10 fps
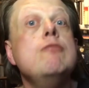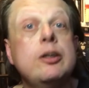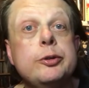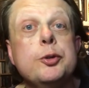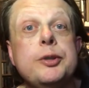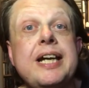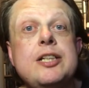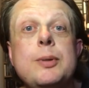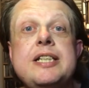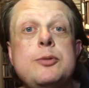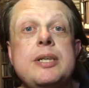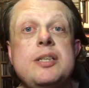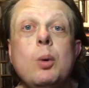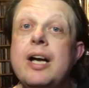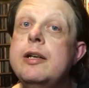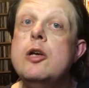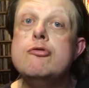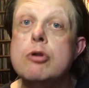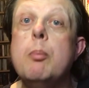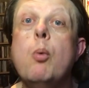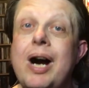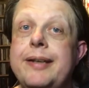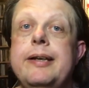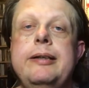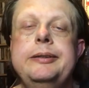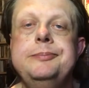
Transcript: Record Store Day 2021, Drop 1.